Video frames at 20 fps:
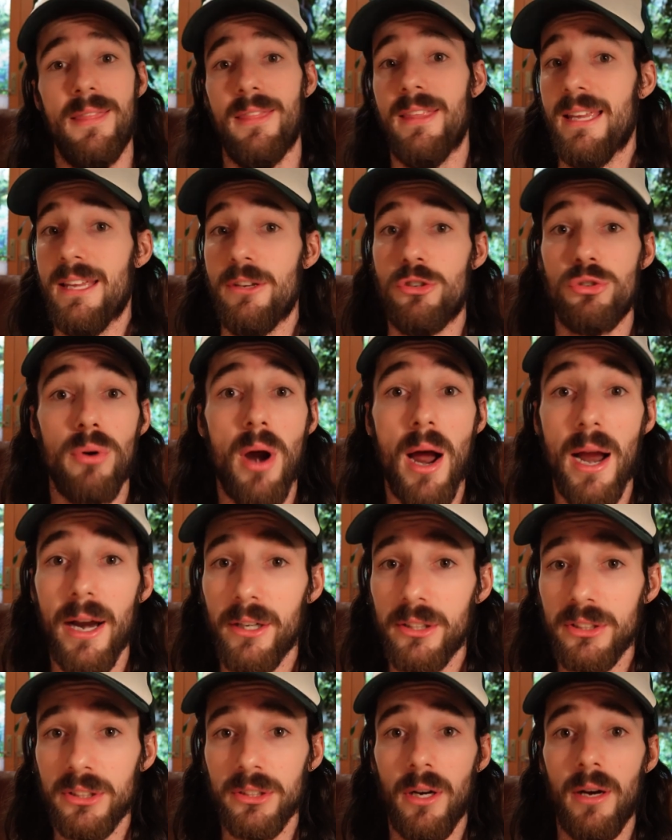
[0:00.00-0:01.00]
the
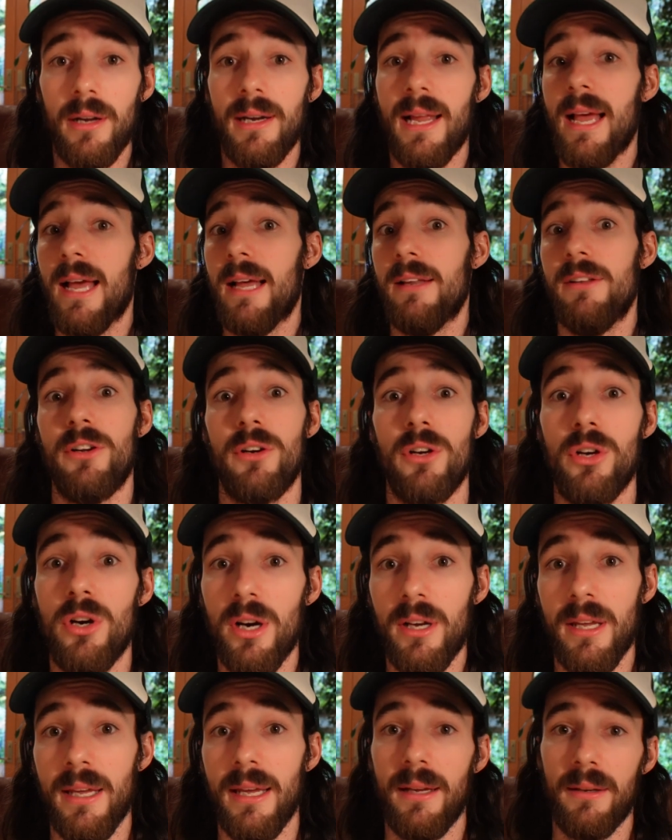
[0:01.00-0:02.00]
dryer's on, and you're
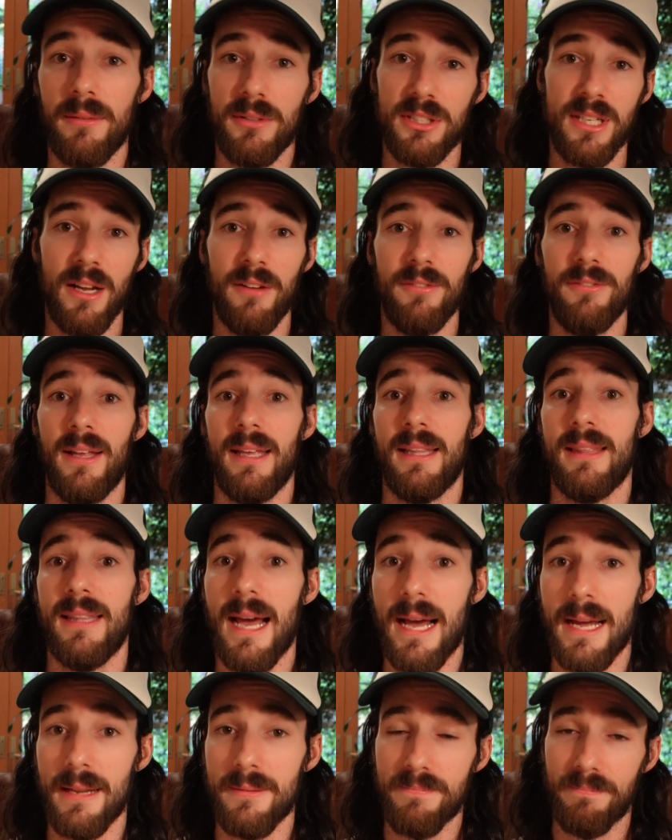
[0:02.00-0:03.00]
cooking, stuff like
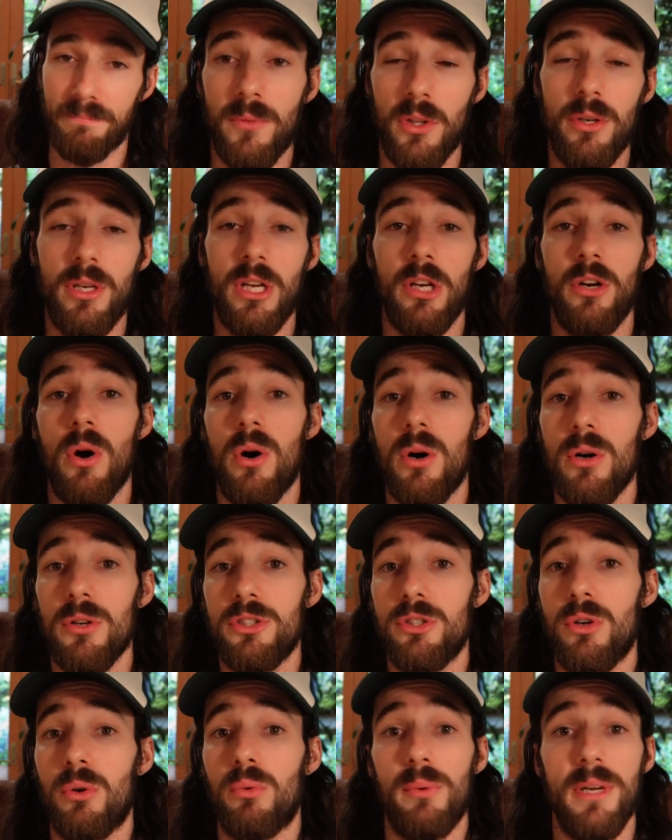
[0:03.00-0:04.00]
that. You can
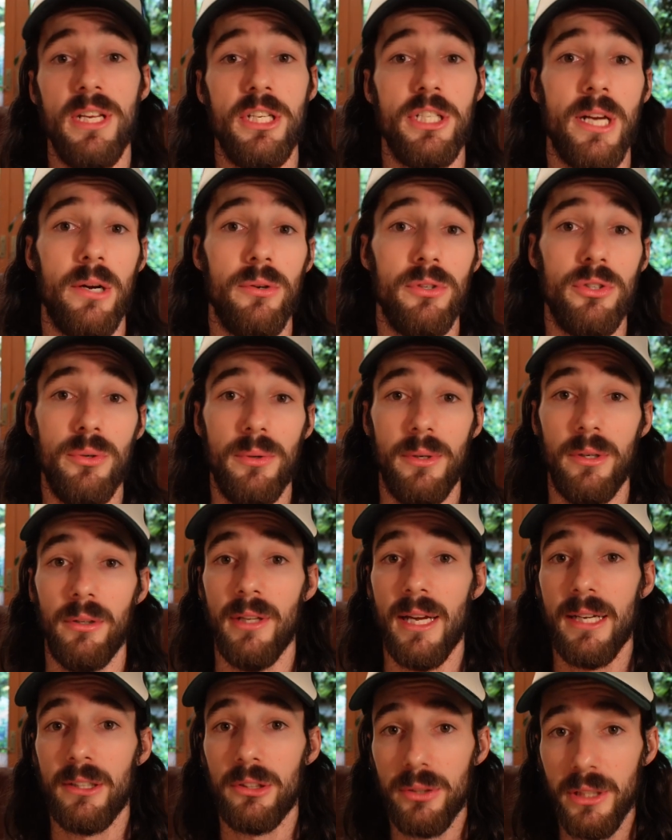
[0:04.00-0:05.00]
also reach out to an
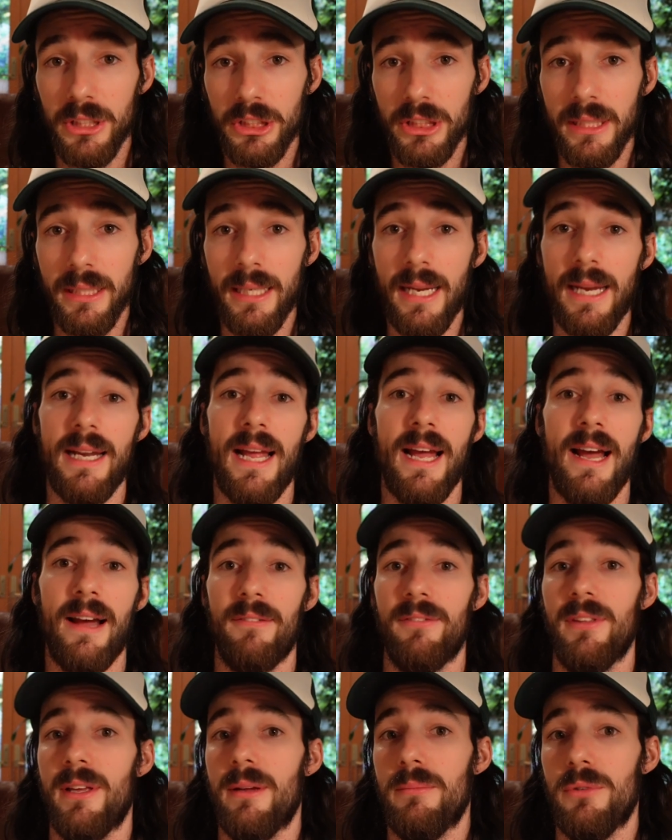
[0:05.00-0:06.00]
electrician and
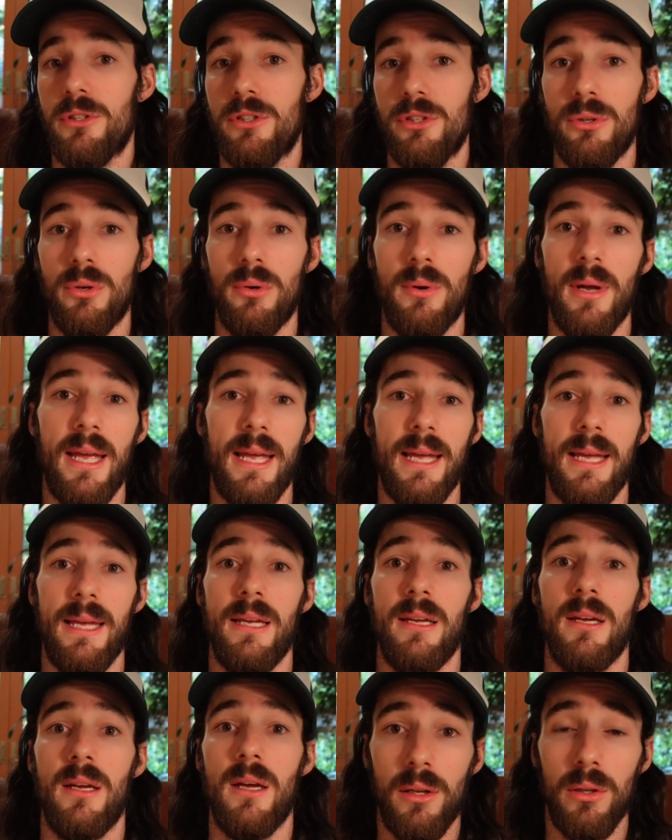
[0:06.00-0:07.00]
have them do
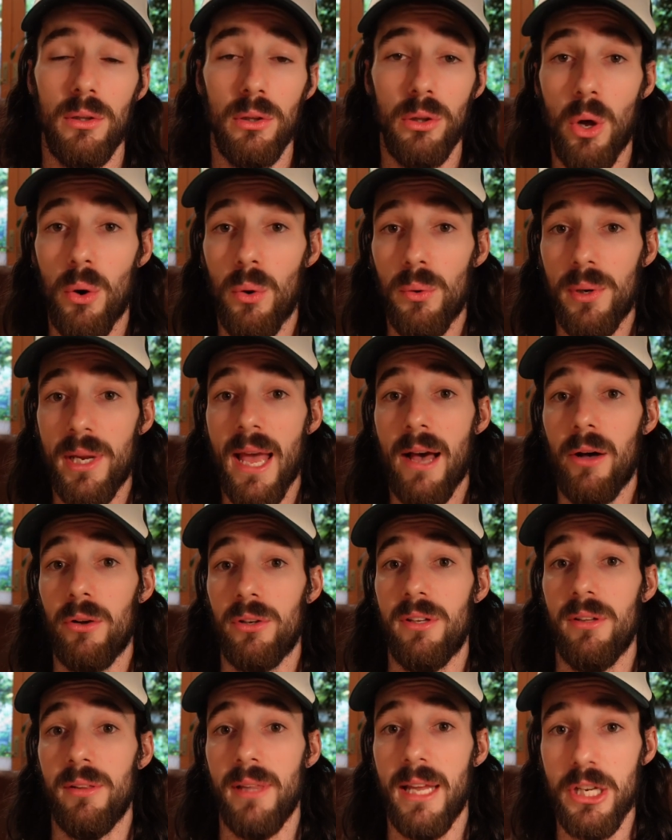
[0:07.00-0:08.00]
a load
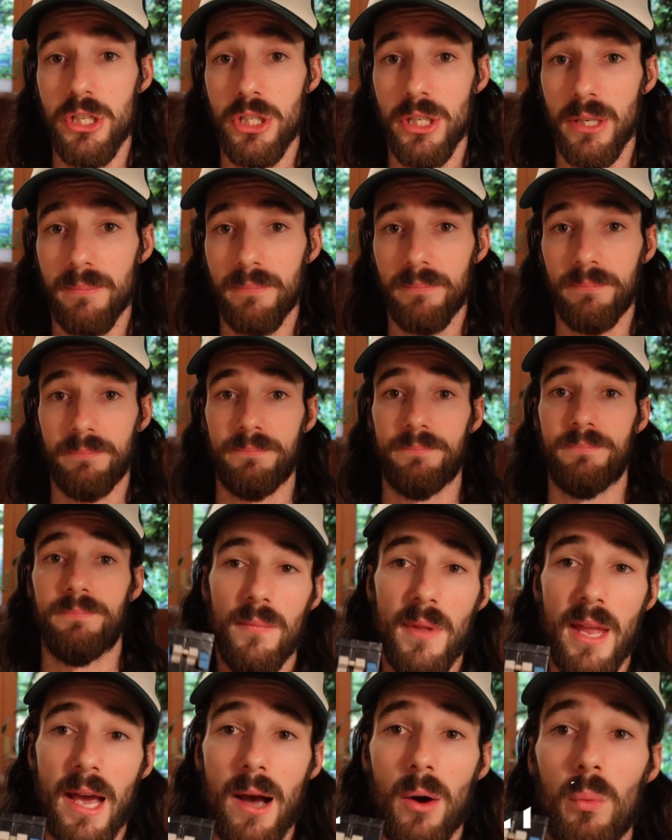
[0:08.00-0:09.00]
calculation.
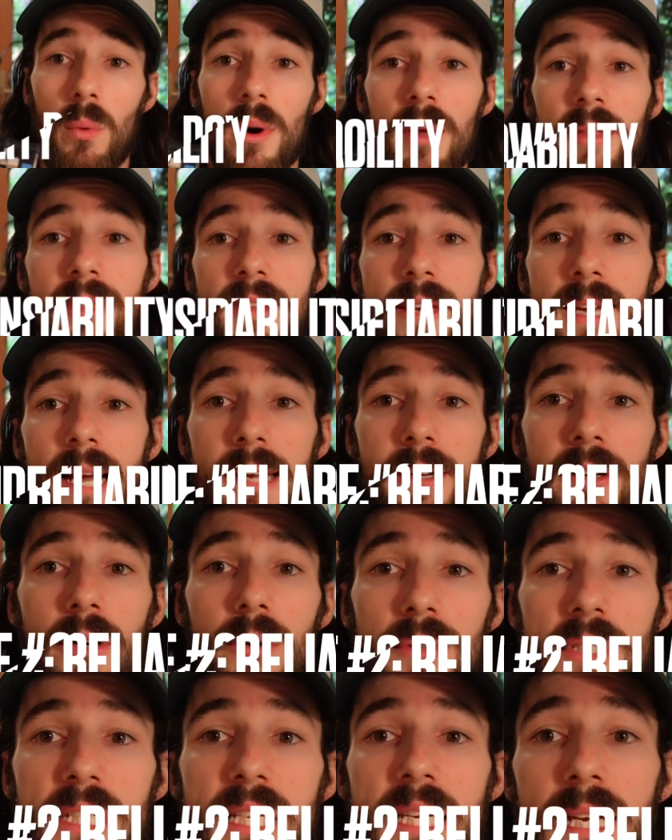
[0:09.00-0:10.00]
Now, one thing I
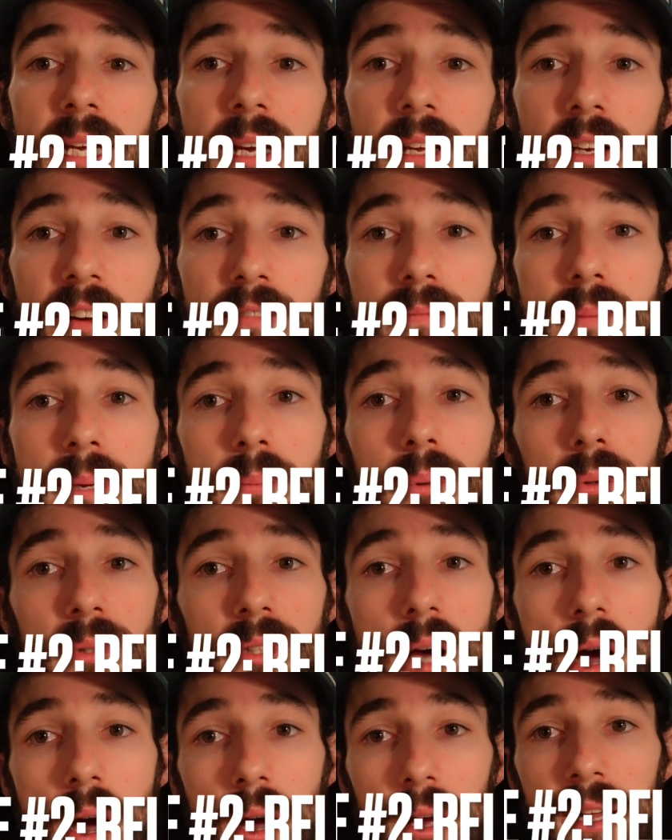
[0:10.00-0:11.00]
don't see enough people
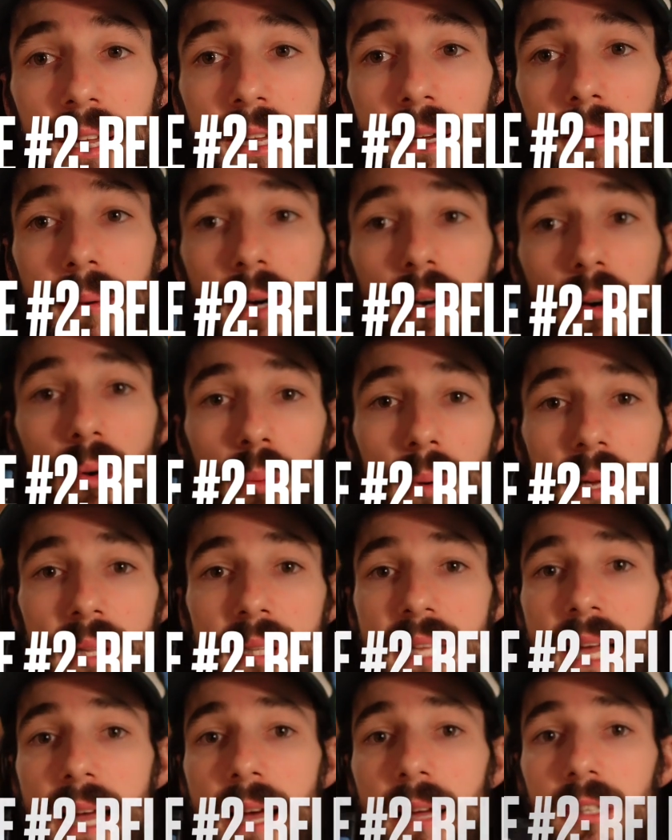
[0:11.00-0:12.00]
talking about
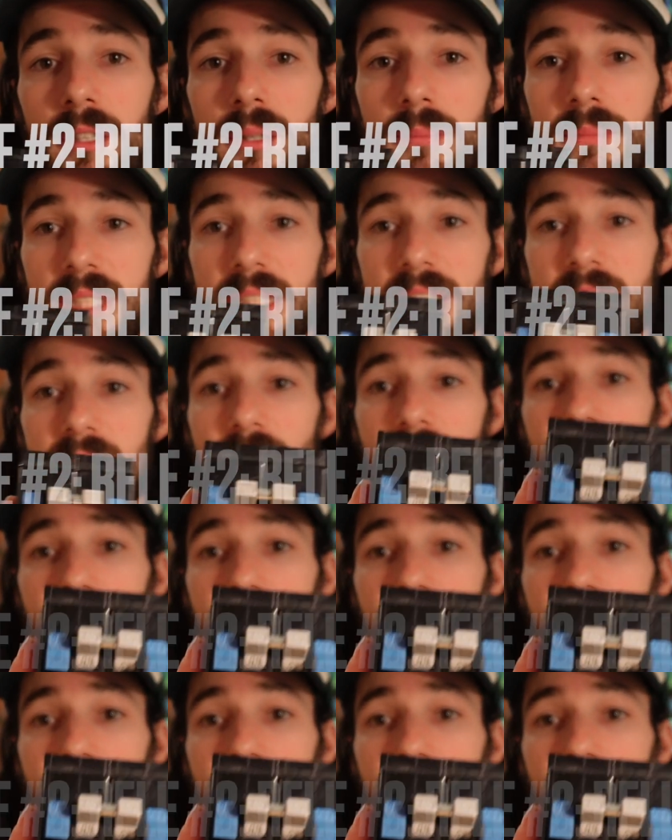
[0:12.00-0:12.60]
with tandems is the